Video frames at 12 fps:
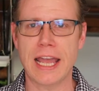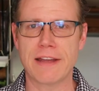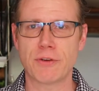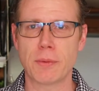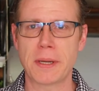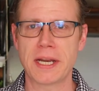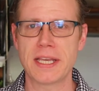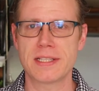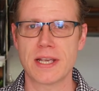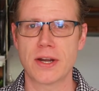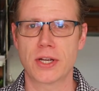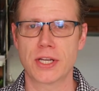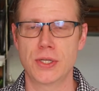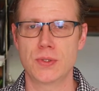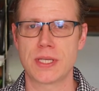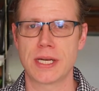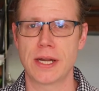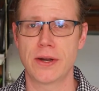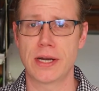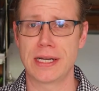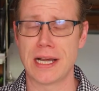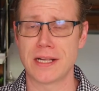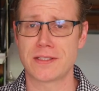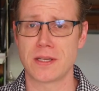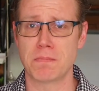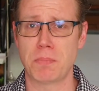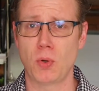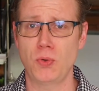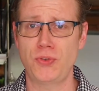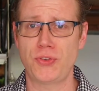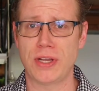everybody, it's Tiffany Knutson here at Nuts and Bolts,